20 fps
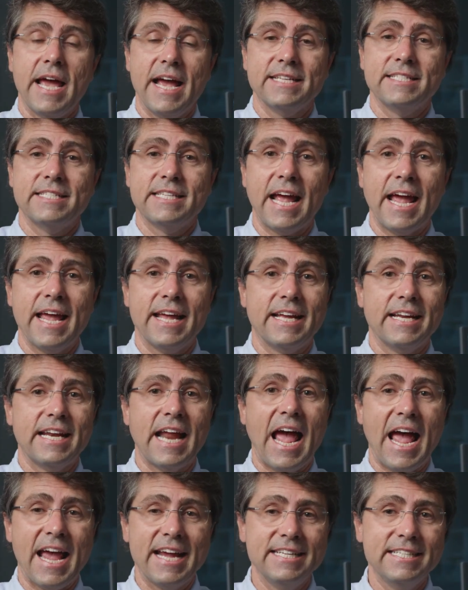has
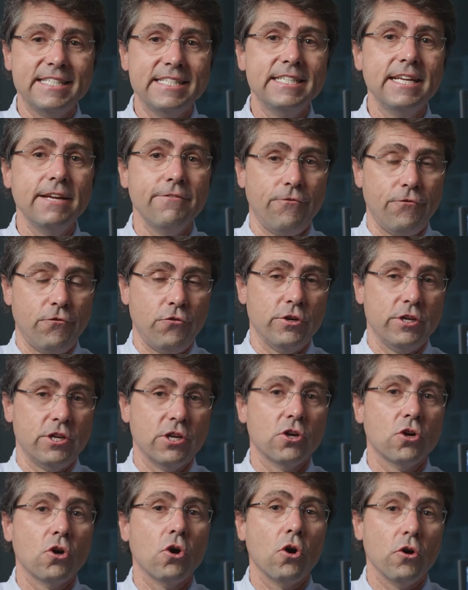taken a different
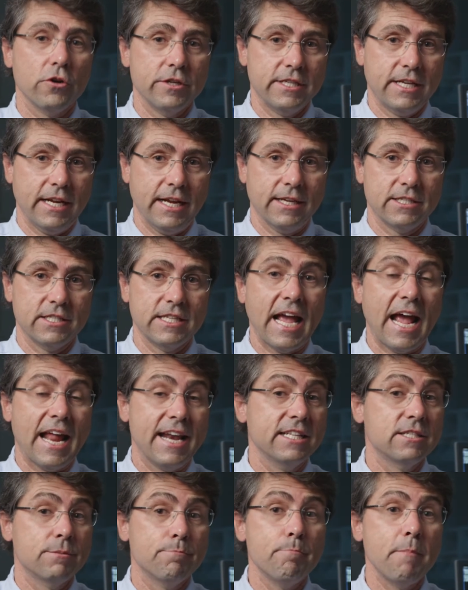context, and
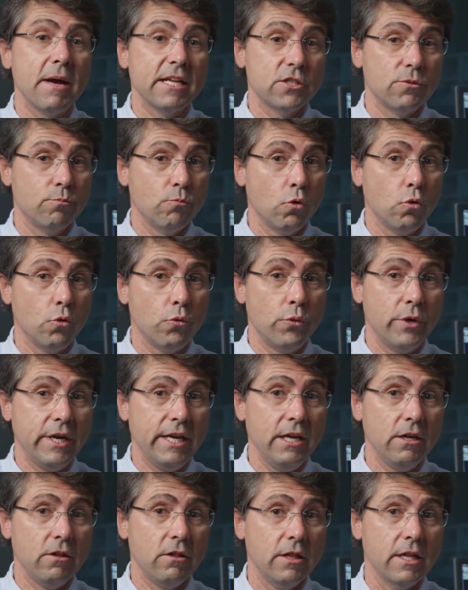it's much more
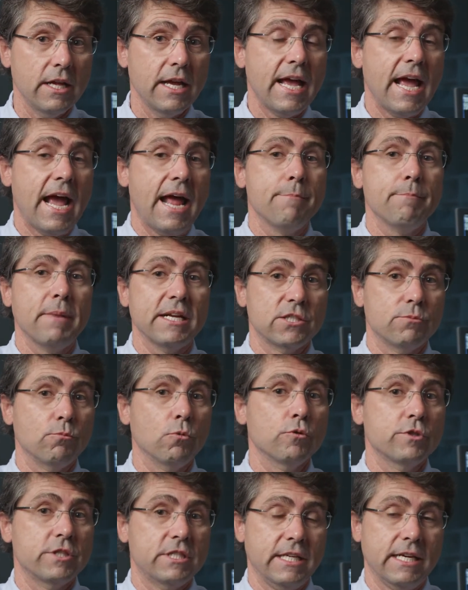real and much
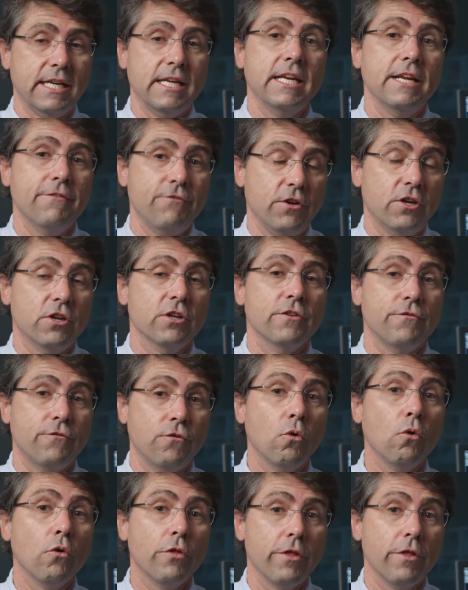more significant for